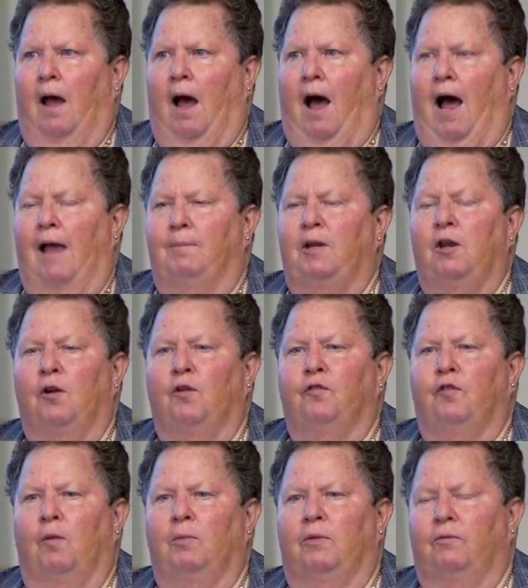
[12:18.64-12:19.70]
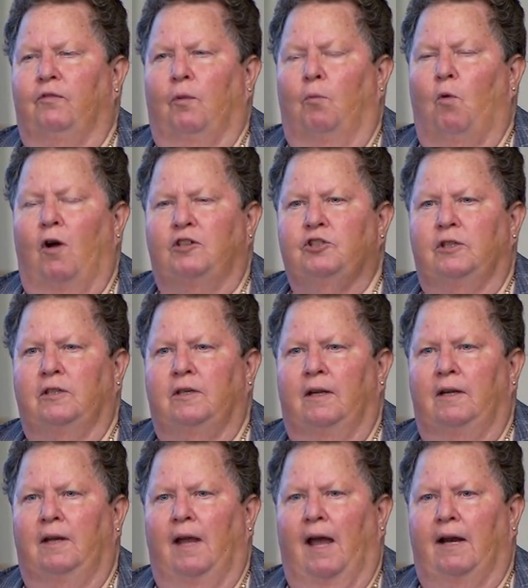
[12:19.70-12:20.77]
I'm here from
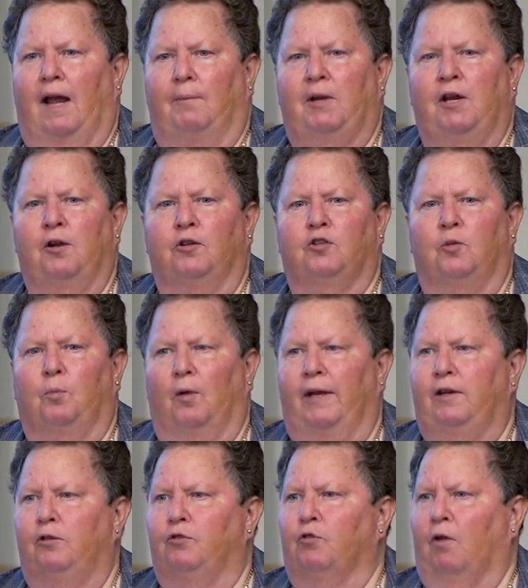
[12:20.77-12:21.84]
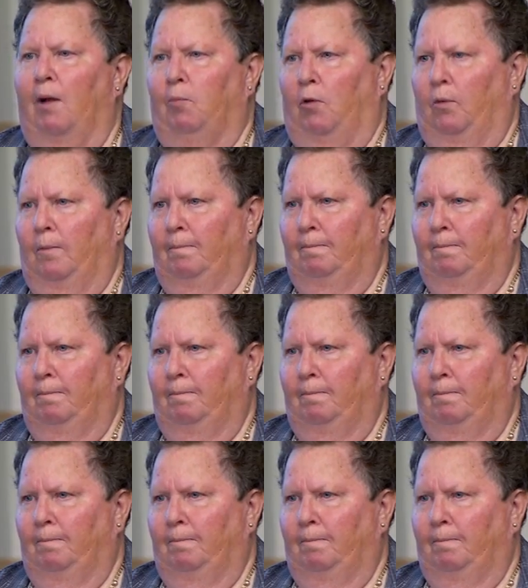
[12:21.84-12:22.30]
Washington, and I'm here to bring you trouble.